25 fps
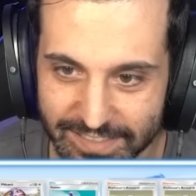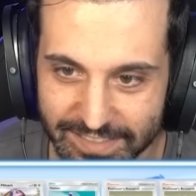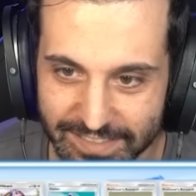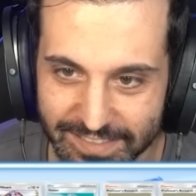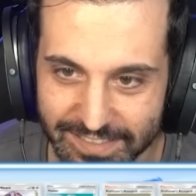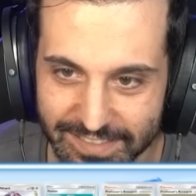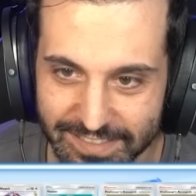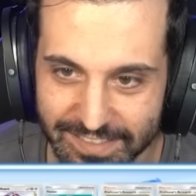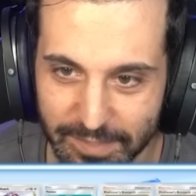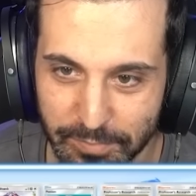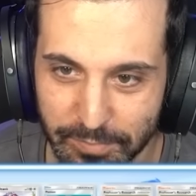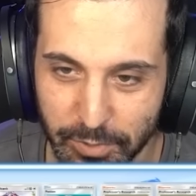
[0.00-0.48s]

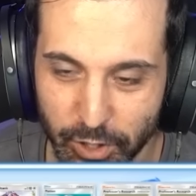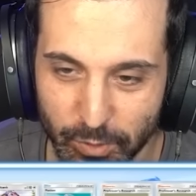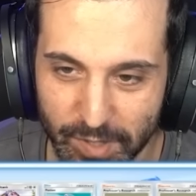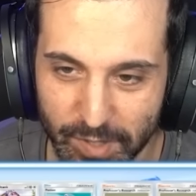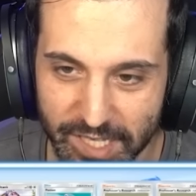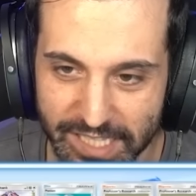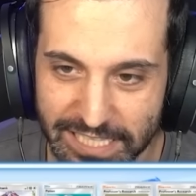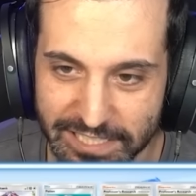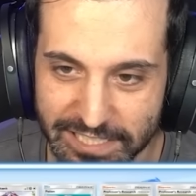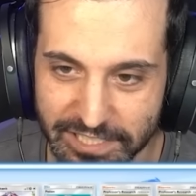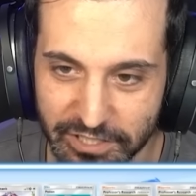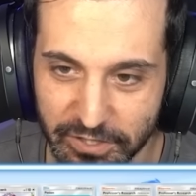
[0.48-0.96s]
A
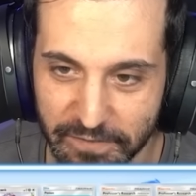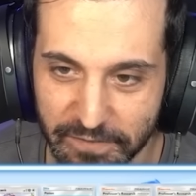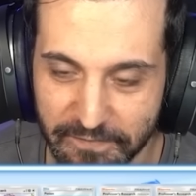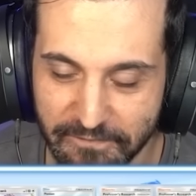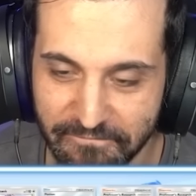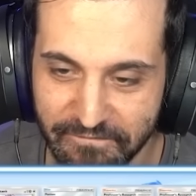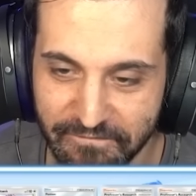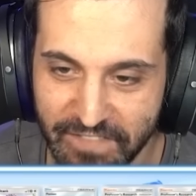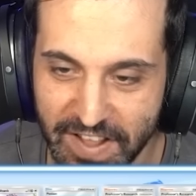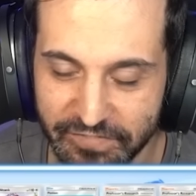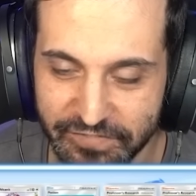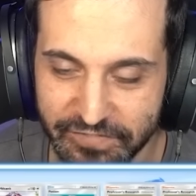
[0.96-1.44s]
Pokemon that's dealing
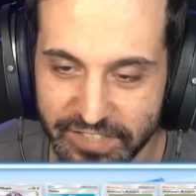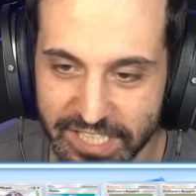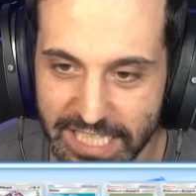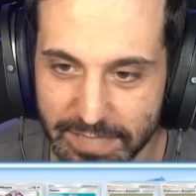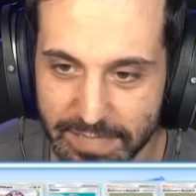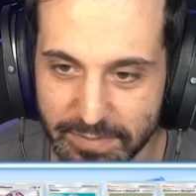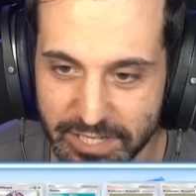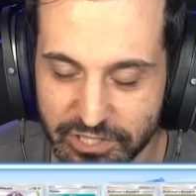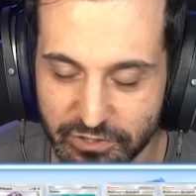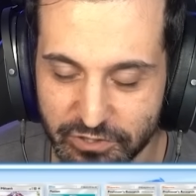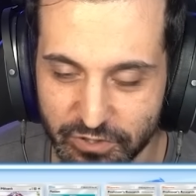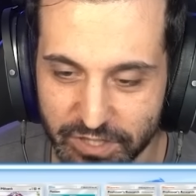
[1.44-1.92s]
50
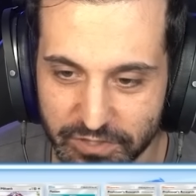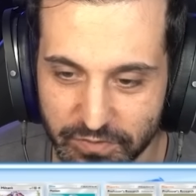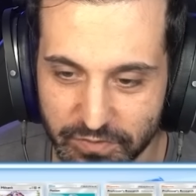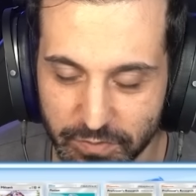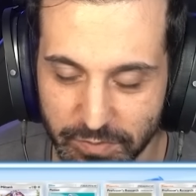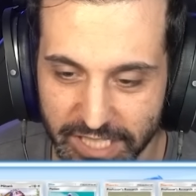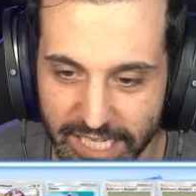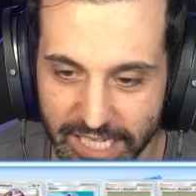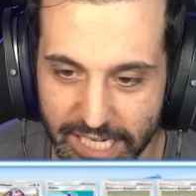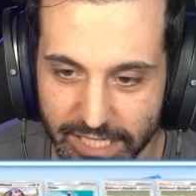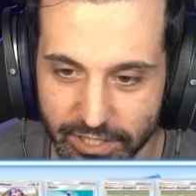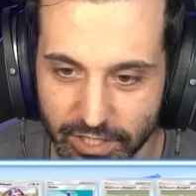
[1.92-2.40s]
damage to us from
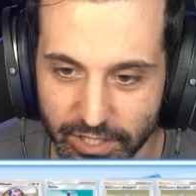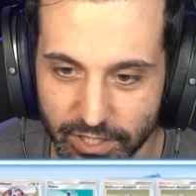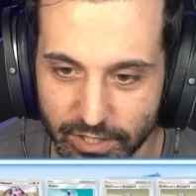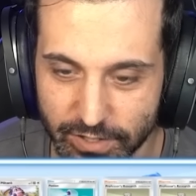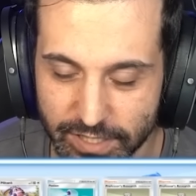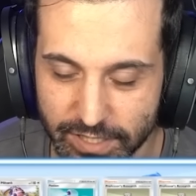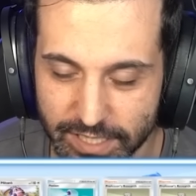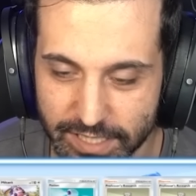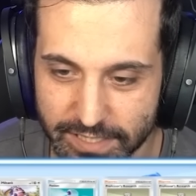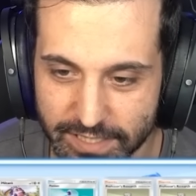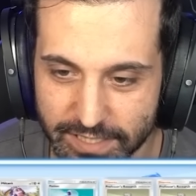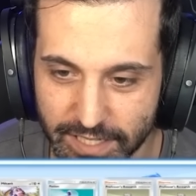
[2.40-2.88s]
the get-go
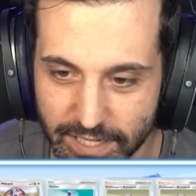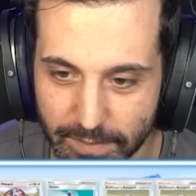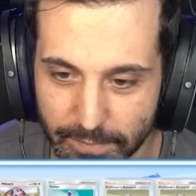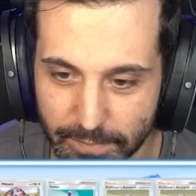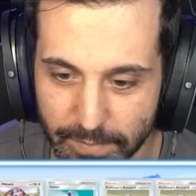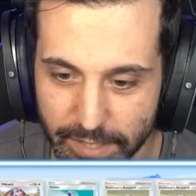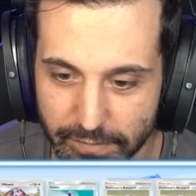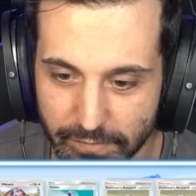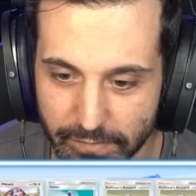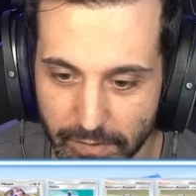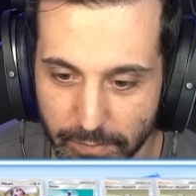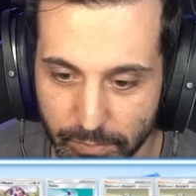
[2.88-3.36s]
is a
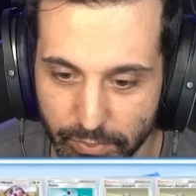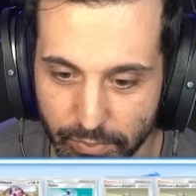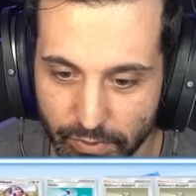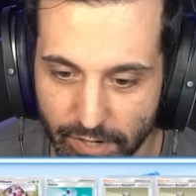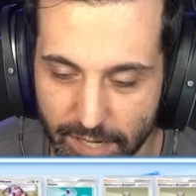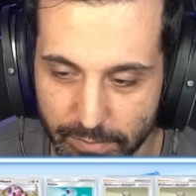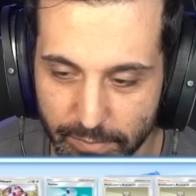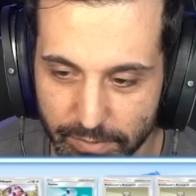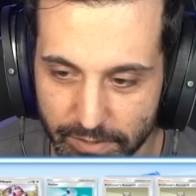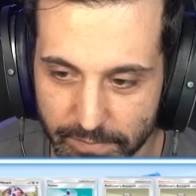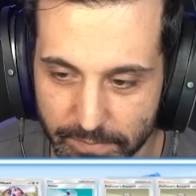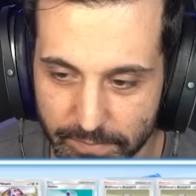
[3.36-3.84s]
bit of a
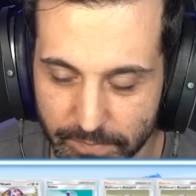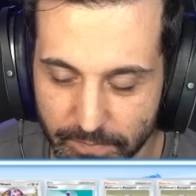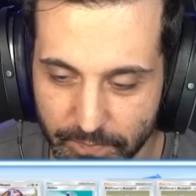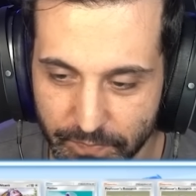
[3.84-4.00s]
problem.